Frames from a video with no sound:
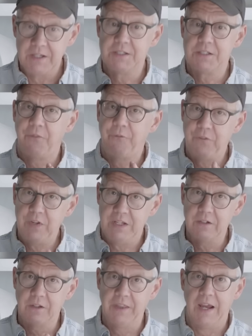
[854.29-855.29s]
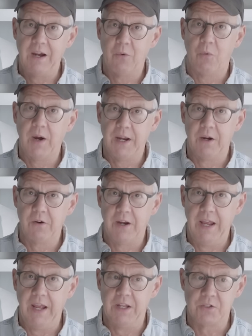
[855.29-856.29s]
is to feel that wire
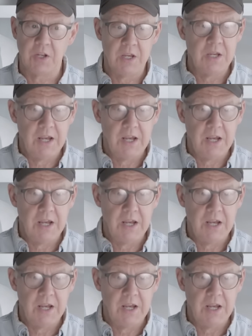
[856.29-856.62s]
edge.